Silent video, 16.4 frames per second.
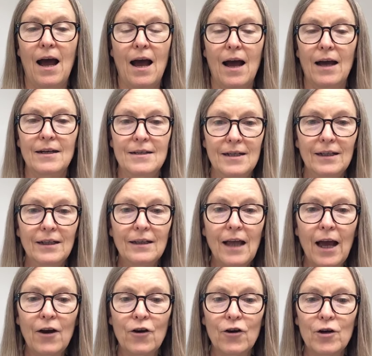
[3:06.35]
Until
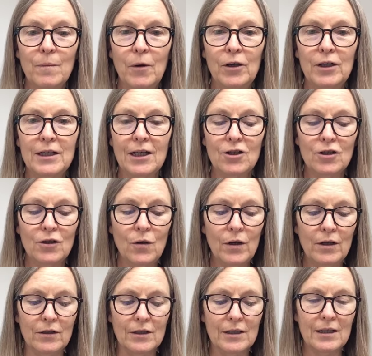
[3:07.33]
I heard about essential
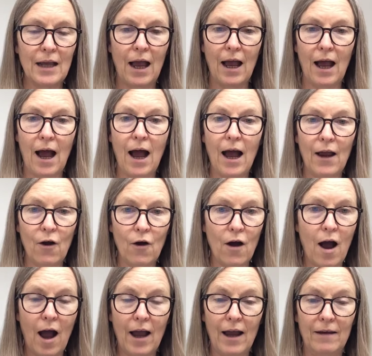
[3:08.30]
oils. I,
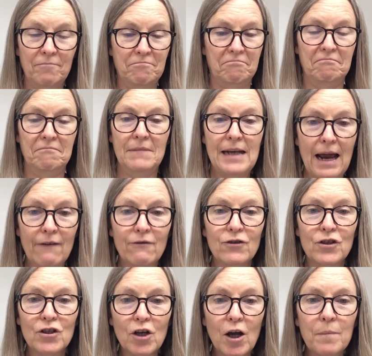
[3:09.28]
I never
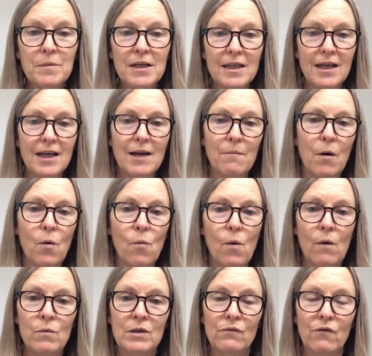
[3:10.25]
stopped to think about
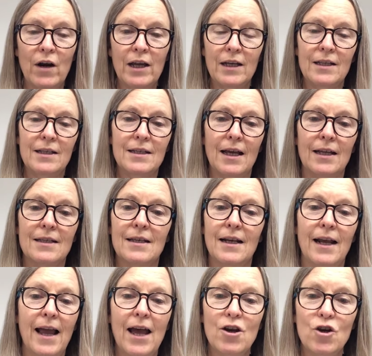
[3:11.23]
what was frankincense,
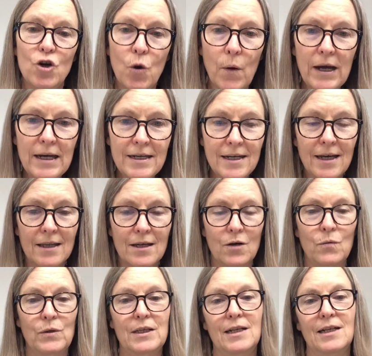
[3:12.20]
and I had no idea that
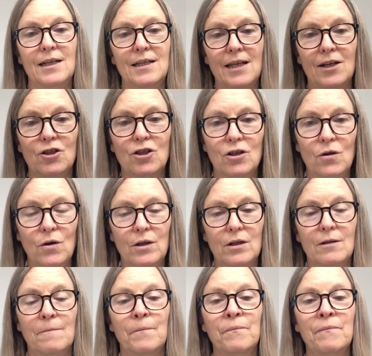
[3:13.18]
it was an essential
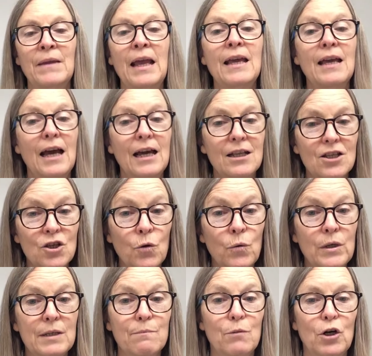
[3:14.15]
oil, and
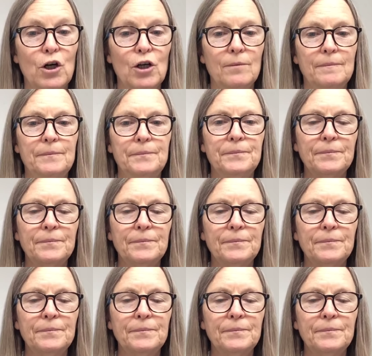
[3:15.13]
so is myrrh.